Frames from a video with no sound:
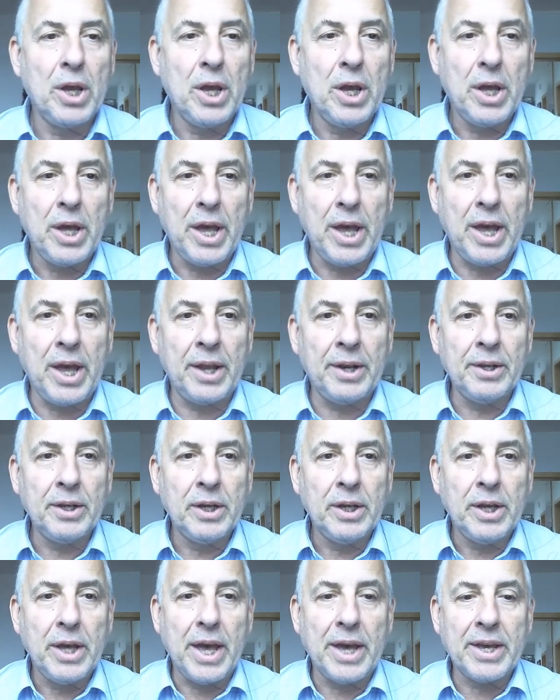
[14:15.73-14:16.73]
And
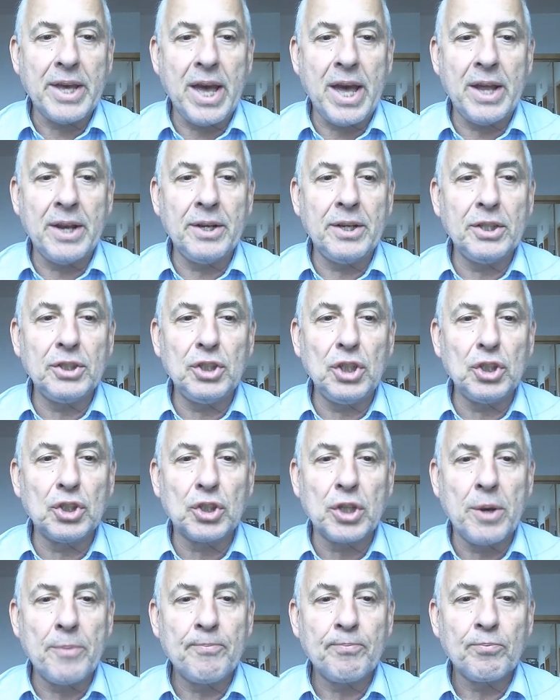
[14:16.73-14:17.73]
again, this is
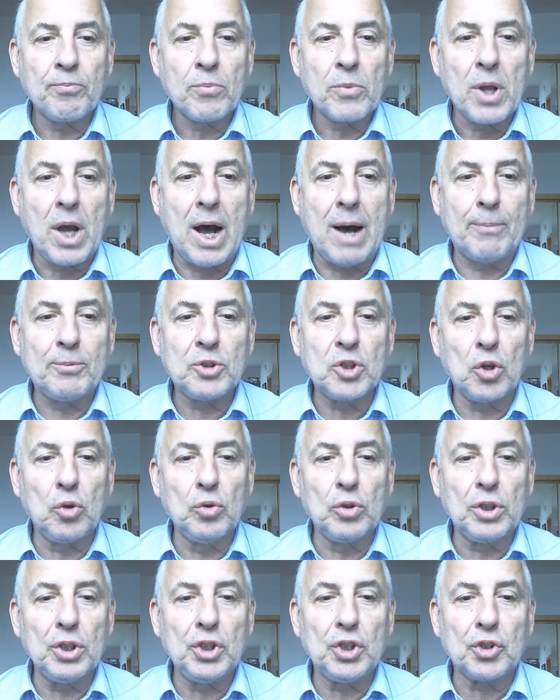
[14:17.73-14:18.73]

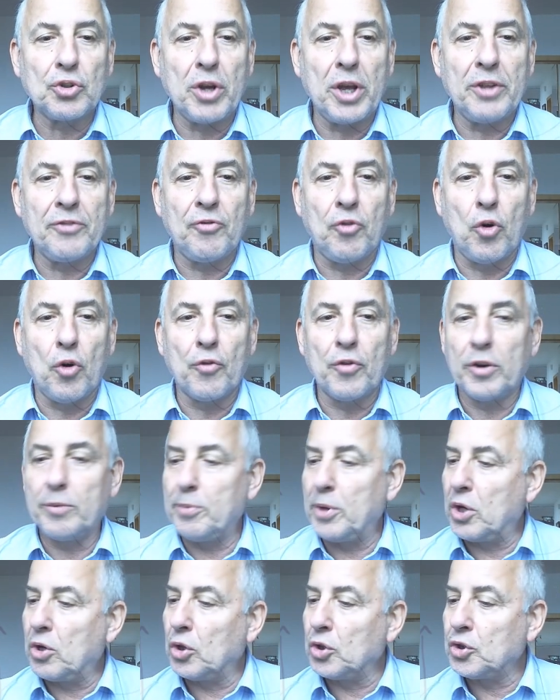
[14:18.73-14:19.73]
absolutely straightforward,
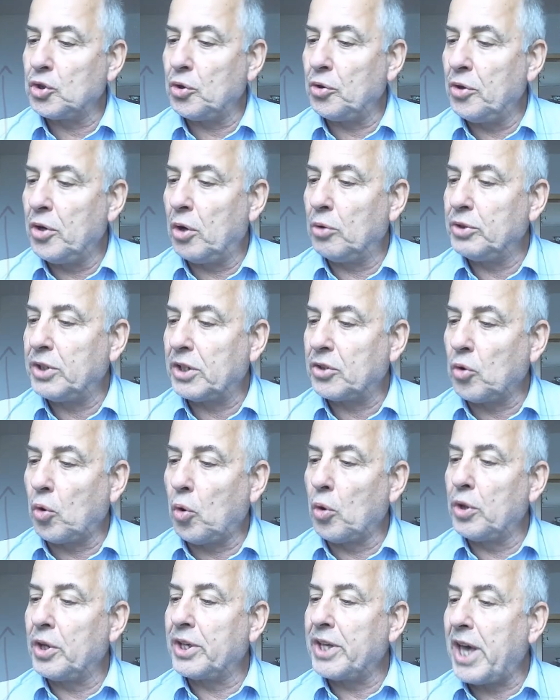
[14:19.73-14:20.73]
because you know that all
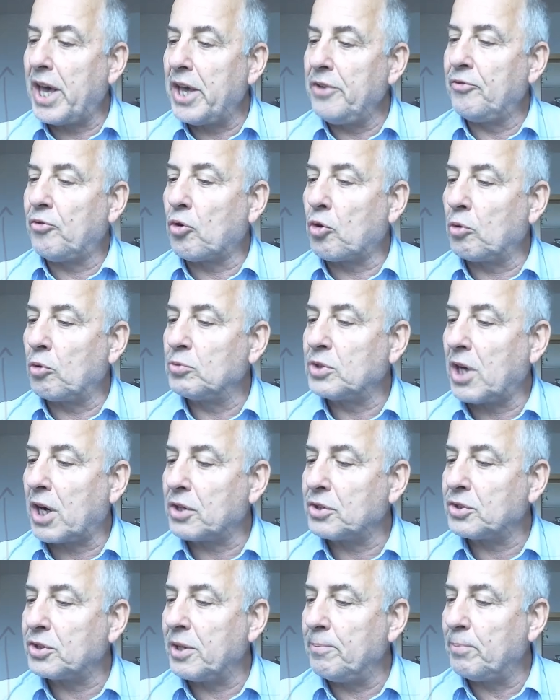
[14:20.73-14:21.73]
the k forms are
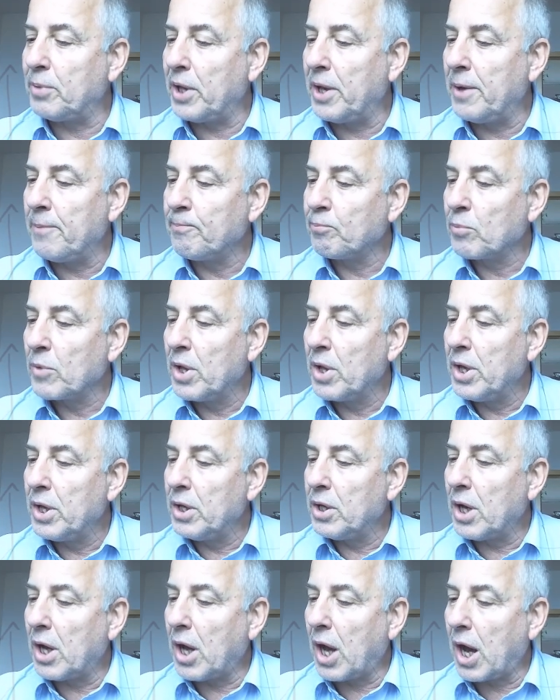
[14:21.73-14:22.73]
simply
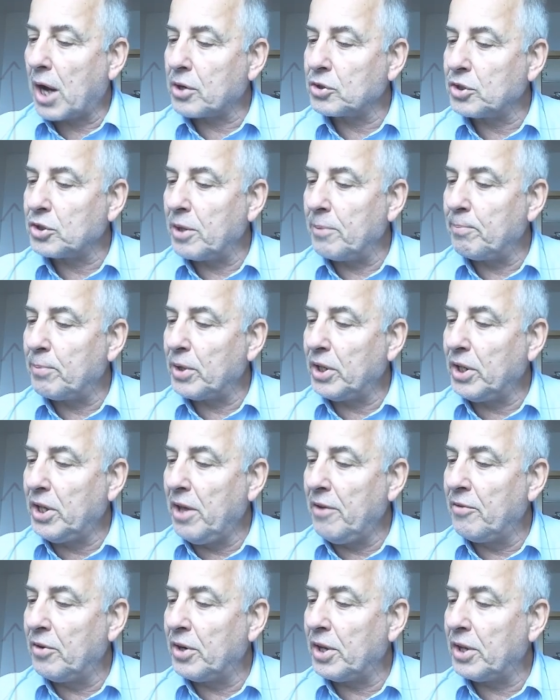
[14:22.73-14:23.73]

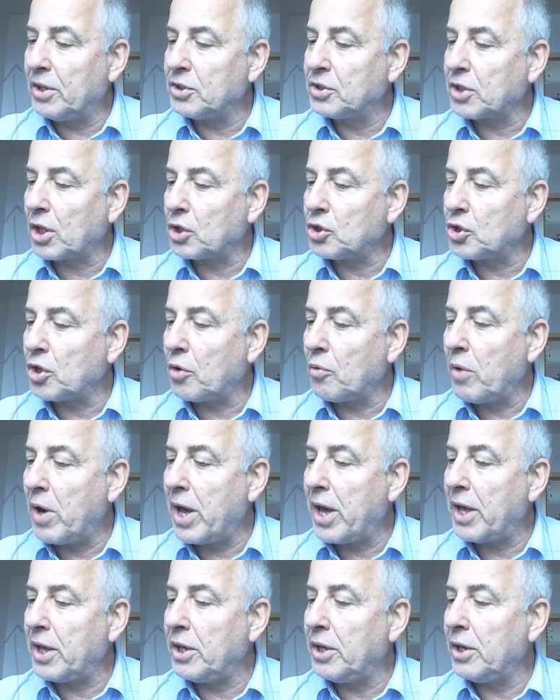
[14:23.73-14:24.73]
given in such a
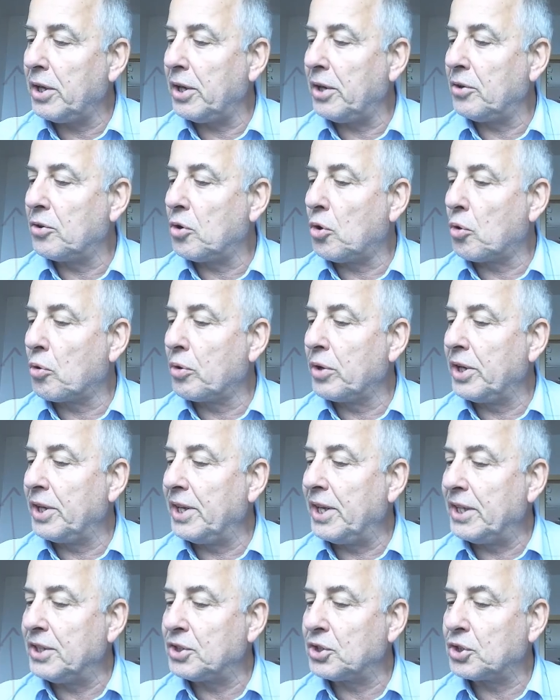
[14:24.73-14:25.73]
way in
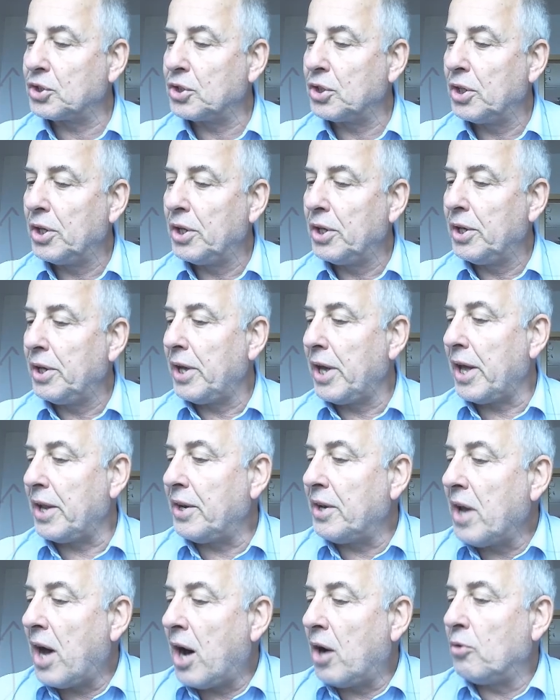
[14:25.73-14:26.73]
coordinates. And
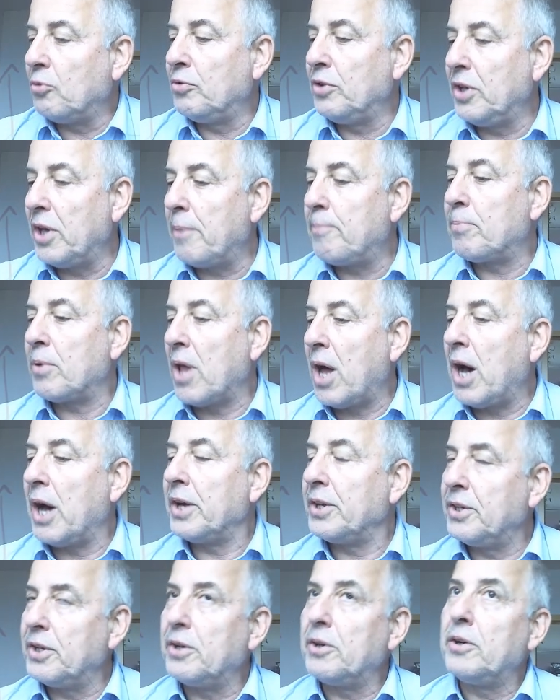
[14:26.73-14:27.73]
now we apply
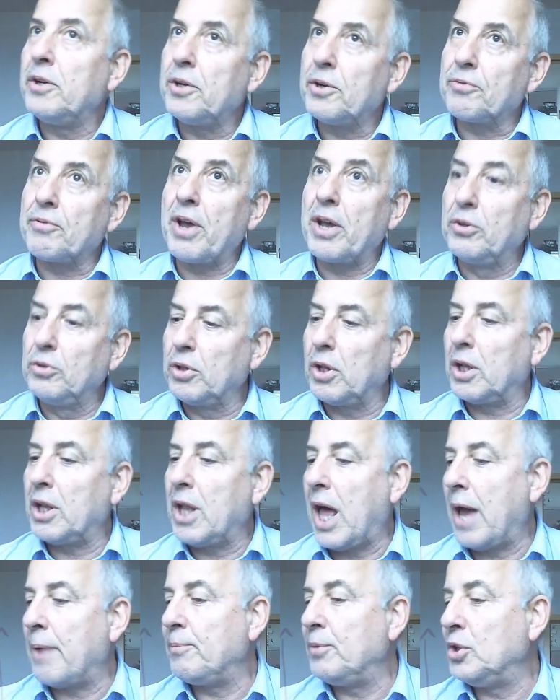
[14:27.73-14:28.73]
the regular
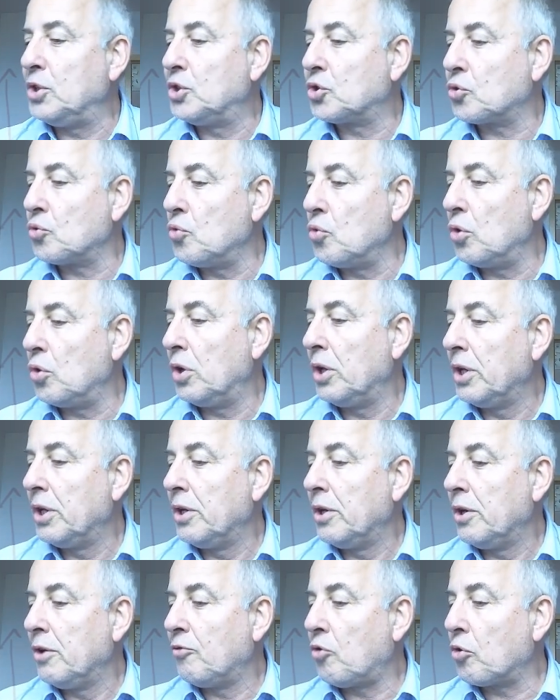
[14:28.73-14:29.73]
Leibniz rule
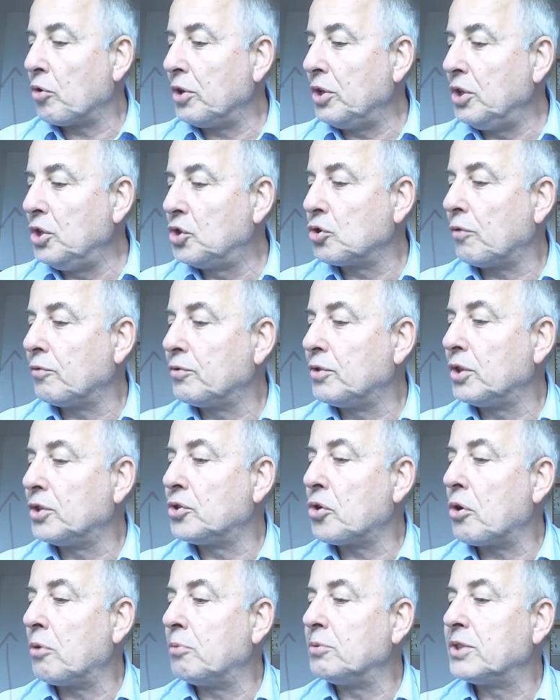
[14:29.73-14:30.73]
for each of the
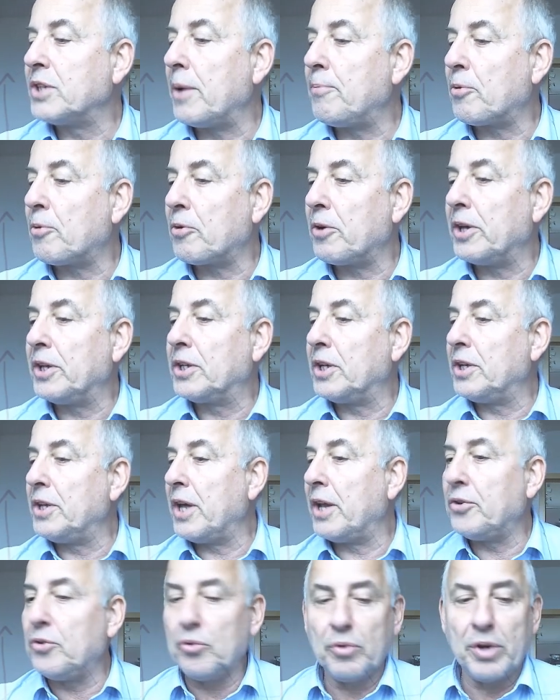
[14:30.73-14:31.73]
terms separately, and
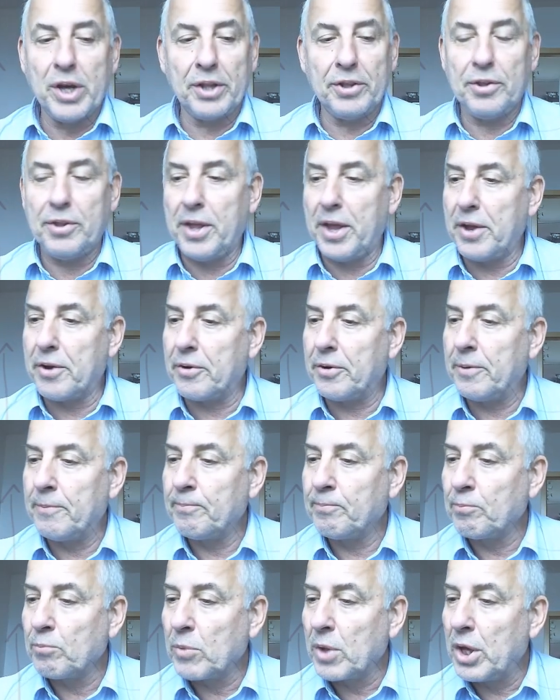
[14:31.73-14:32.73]
you get there.
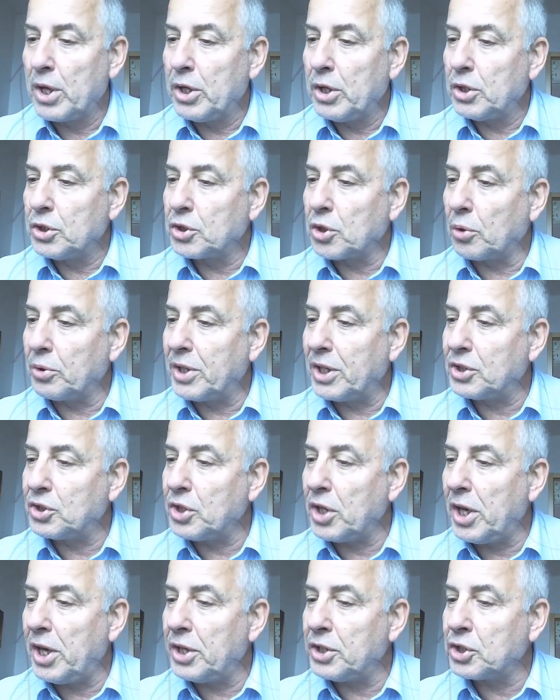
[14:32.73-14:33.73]
So that's
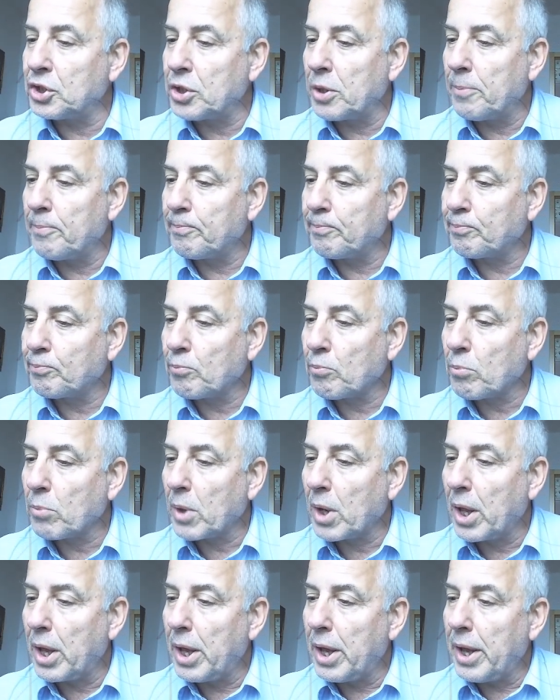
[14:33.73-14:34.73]
it.
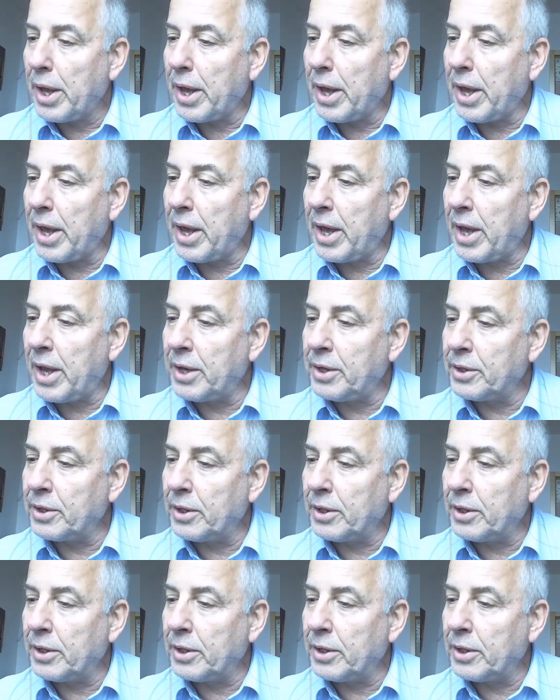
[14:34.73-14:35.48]
And